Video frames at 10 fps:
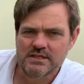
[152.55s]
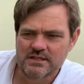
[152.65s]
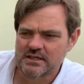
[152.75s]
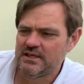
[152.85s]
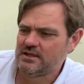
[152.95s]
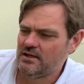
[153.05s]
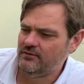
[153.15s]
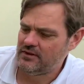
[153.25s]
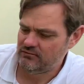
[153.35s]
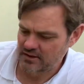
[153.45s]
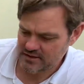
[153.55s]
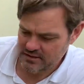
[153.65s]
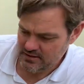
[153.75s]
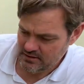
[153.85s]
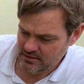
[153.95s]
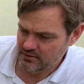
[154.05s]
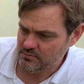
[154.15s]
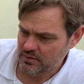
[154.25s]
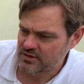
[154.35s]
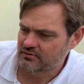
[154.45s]
As I say, surface rust, you
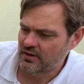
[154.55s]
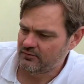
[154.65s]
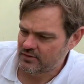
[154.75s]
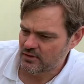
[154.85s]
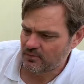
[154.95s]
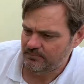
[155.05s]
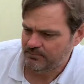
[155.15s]
just put it straight over the top.